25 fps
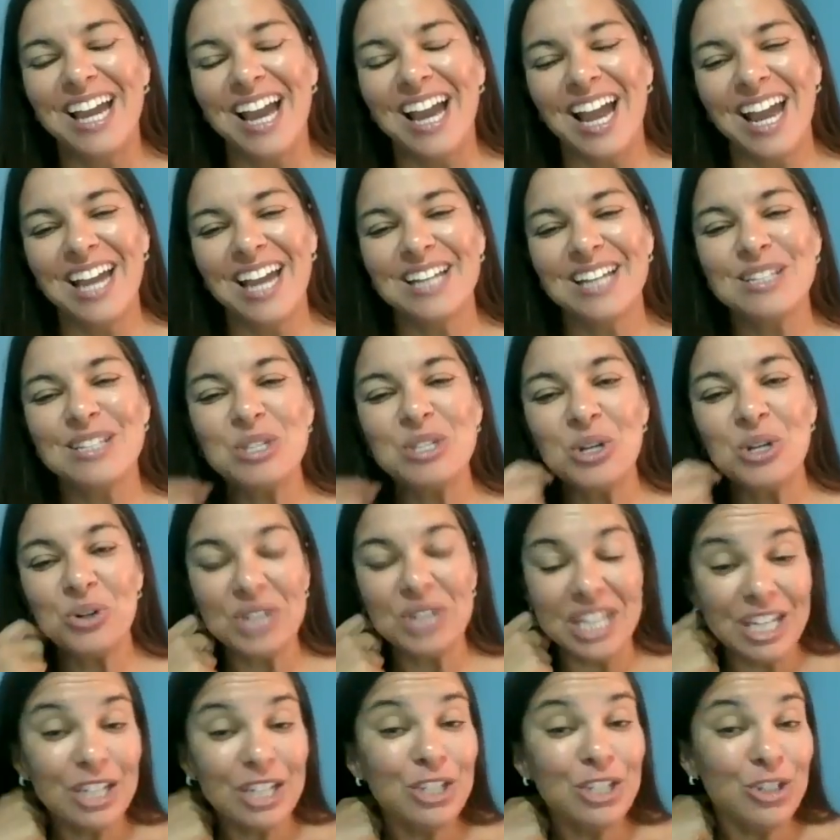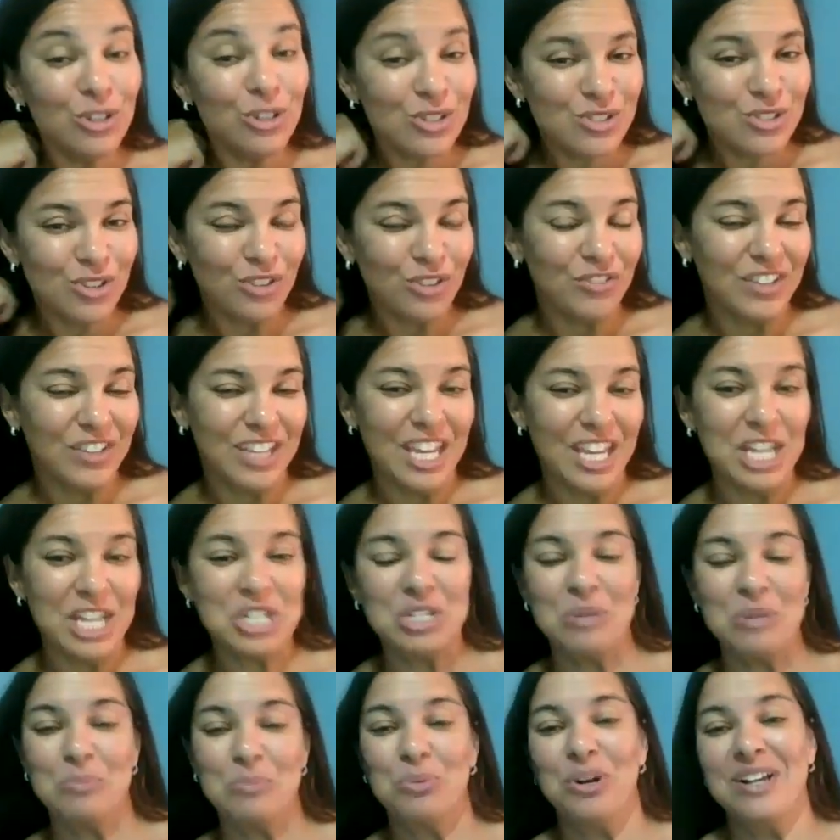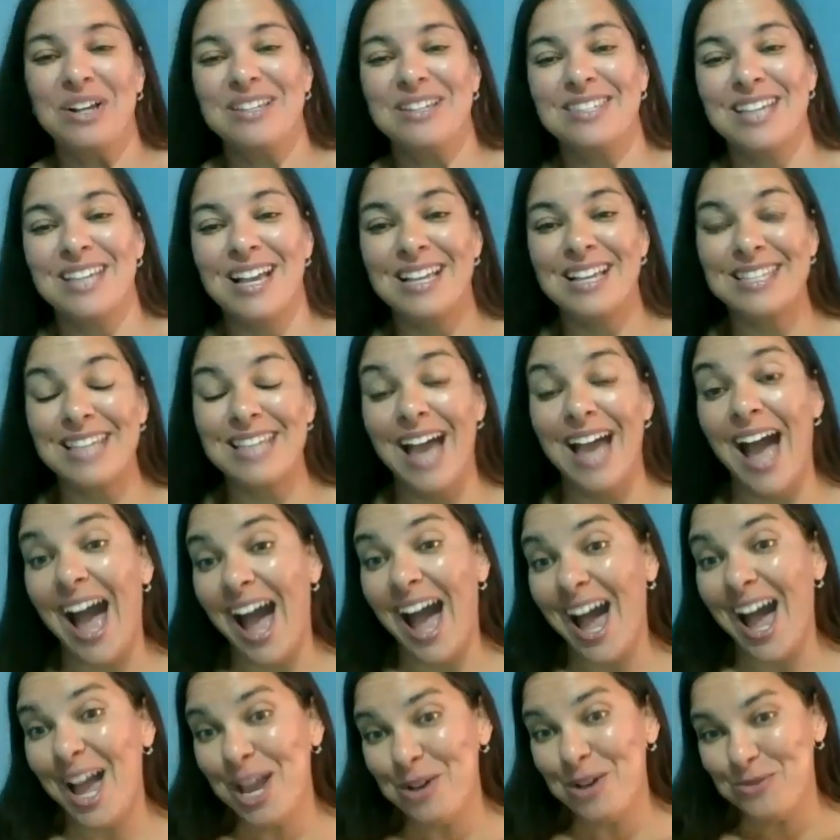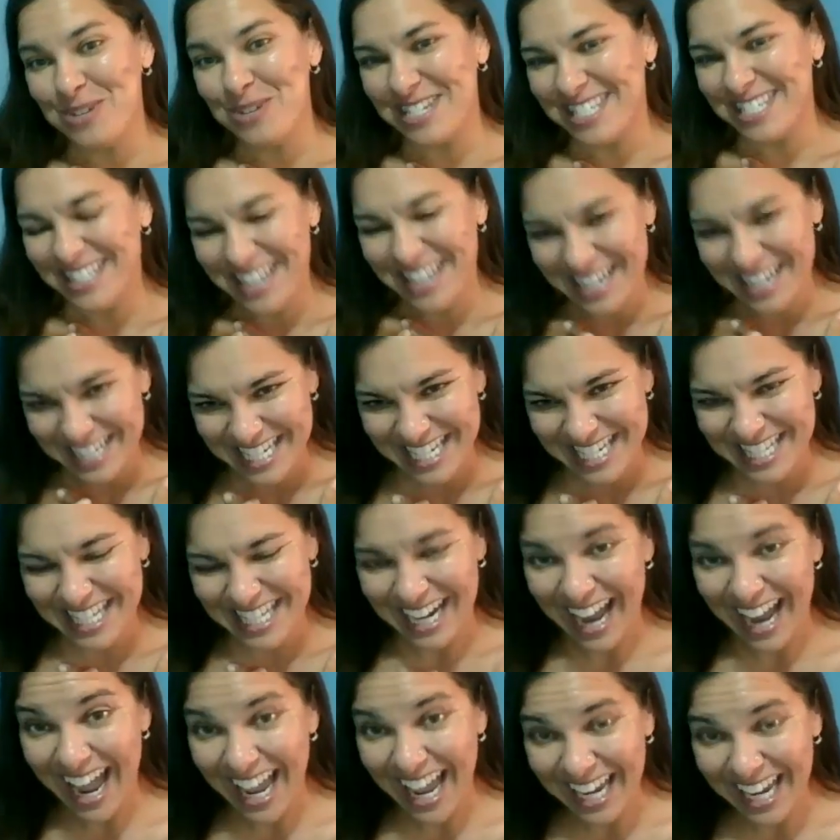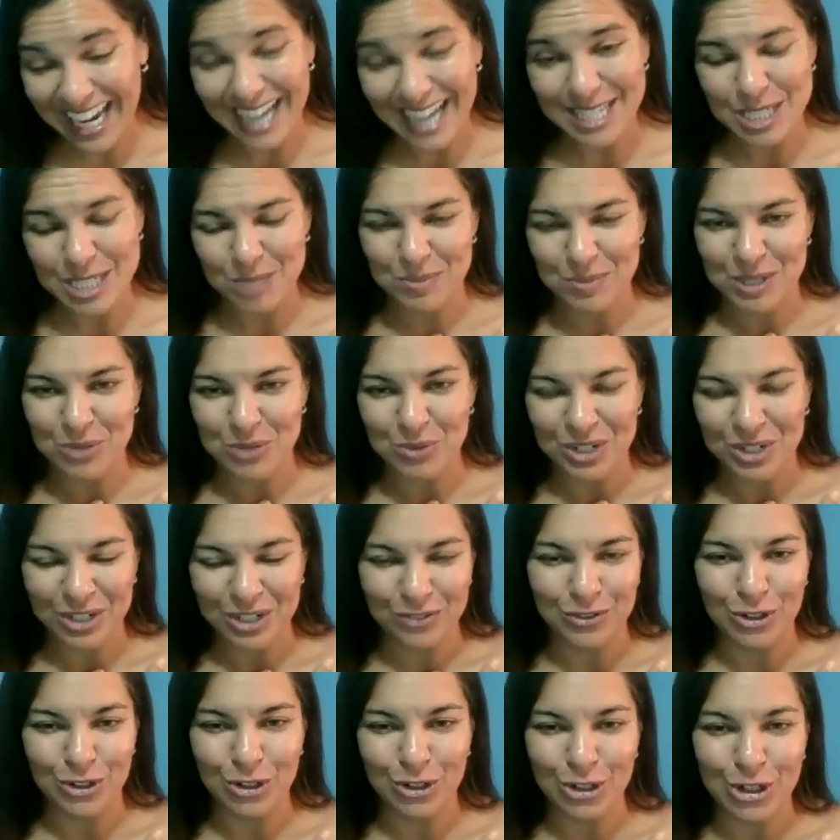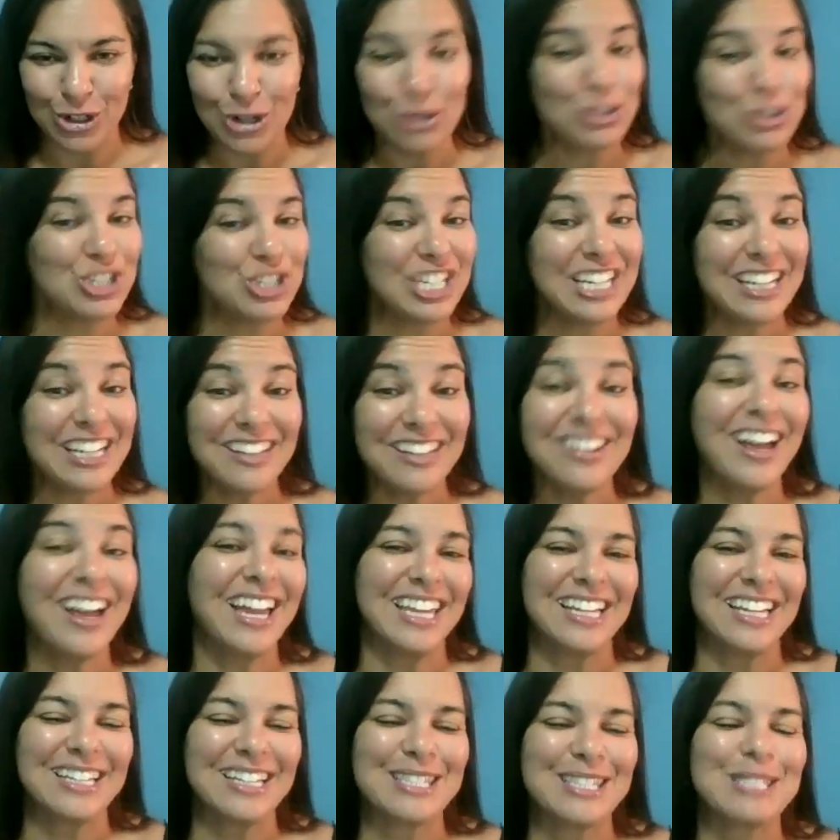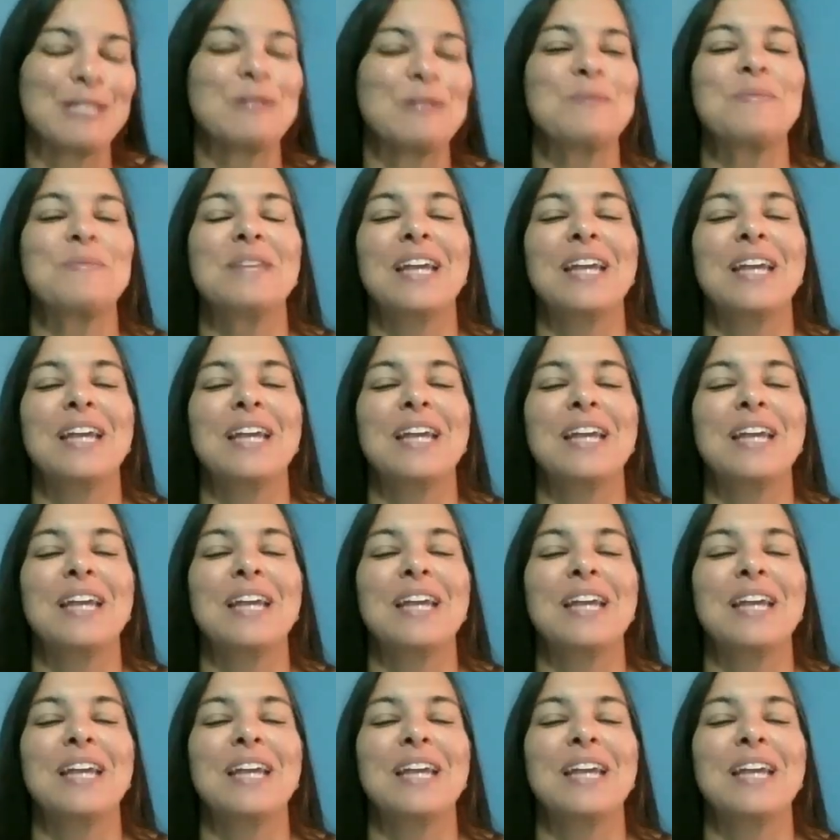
And so in your certification process, I was lucky that I got to be one of your coaching clients.